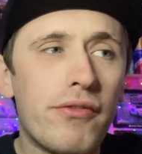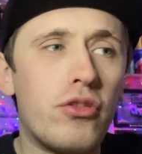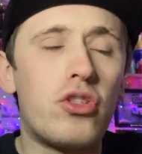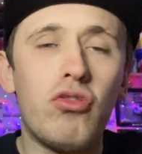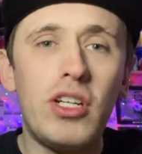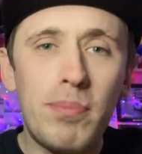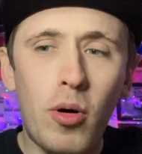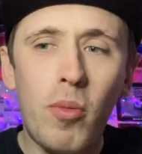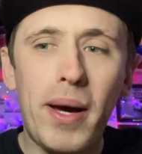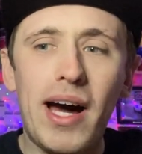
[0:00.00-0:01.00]
for it to really
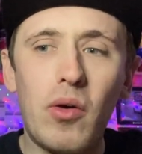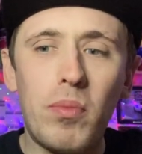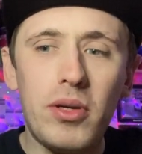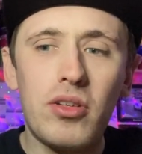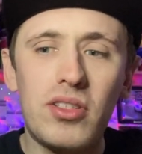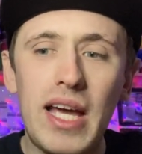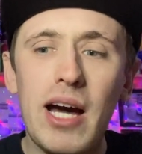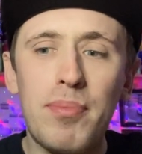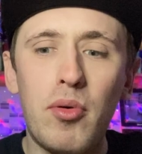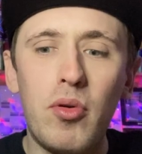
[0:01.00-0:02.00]
pop out because the
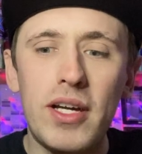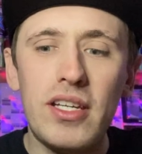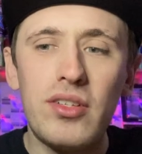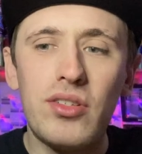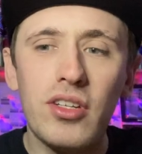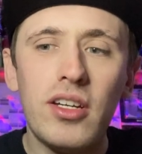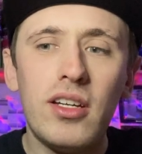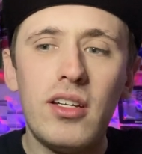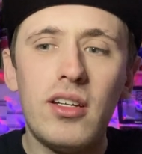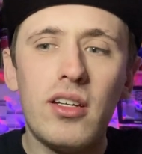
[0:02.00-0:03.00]
apple is
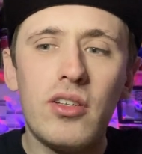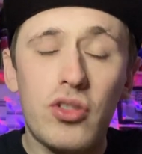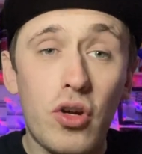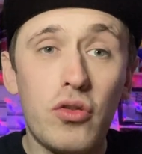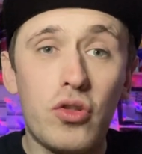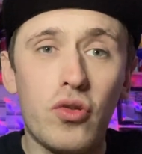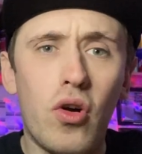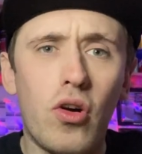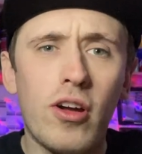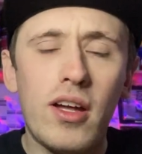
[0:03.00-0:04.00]
so
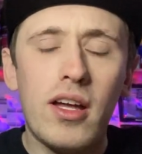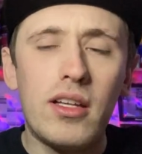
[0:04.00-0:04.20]
strong.